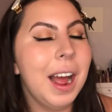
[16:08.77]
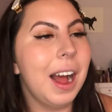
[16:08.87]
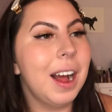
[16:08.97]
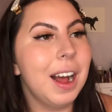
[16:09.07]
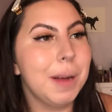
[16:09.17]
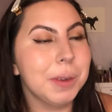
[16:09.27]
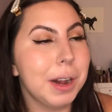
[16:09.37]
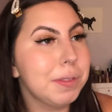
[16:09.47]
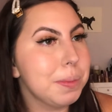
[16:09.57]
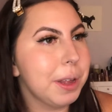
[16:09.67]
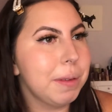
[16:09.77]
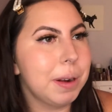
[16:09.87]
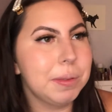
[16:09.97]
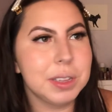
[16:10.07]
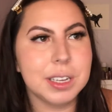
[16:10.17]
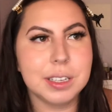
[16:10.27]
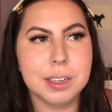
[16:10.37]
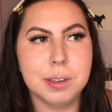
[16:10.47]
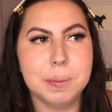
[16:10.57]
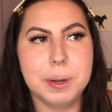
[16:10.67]
I'm gonna have to play around with this a
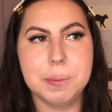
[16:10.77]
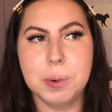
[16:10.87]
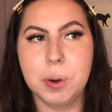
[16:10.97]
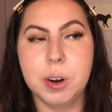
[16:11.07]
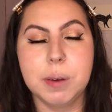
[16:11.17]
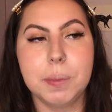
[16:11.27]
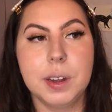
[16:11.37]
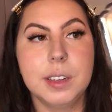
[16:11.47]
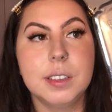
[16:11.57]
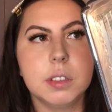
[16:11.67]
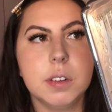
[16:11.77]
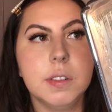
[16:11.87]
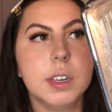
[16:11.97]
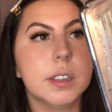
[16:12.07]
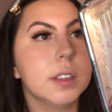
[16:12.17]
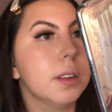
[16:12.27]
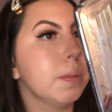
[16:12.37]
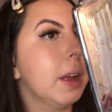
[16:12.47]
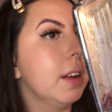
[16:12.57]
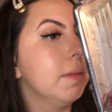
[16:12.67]
little bit more, but so far it doesn't look bad.